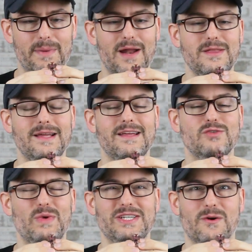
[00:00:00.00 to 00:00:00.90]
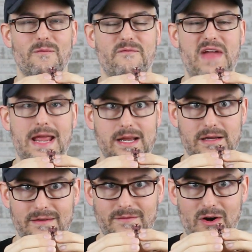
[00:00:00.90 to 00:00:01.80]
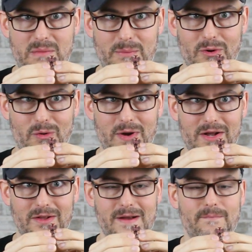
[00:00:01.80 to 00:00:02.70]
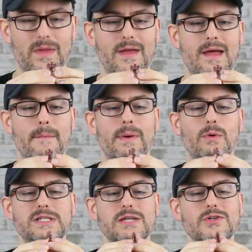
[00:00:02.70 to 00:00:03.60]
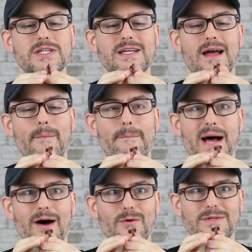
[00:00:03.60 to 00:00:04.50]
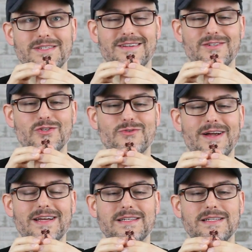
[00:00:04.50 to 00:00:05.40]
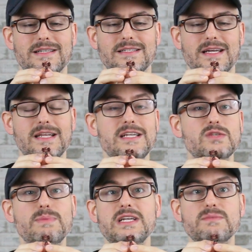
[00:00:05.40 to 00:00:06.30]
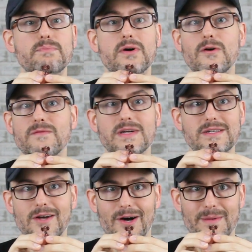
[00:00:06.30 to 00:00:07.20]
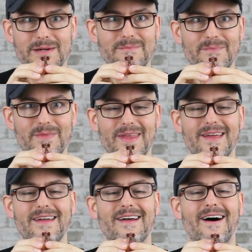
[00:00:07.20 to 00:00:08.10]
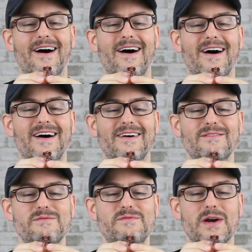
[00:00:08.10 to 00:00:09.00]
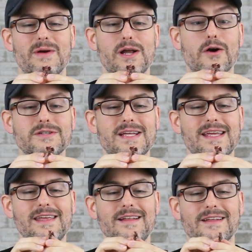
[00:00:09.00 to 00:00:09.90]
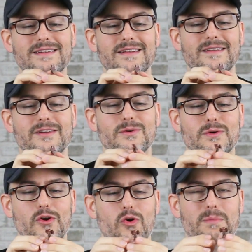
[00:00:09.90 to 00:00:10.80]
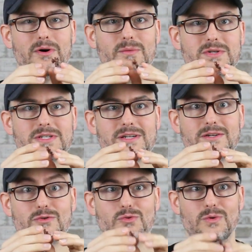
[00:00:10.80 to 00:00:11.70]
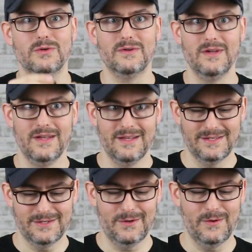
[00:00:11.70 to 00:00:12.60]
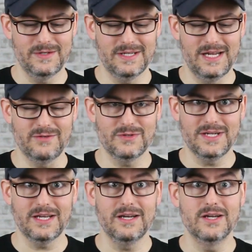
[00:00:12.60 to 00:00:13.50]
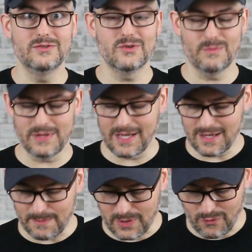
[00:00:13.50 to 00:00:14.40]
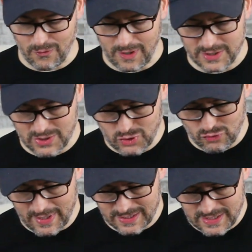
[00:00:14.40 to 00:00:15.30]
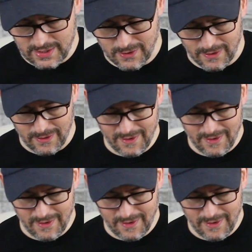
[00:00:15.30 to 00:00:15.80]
I think his wings are fake, if I remember correctly. But what's interesting about Trex is that he speaks perfect common. Very articulate little kobold, which is unusual. So it's an interesting conundrum when they come across Trex here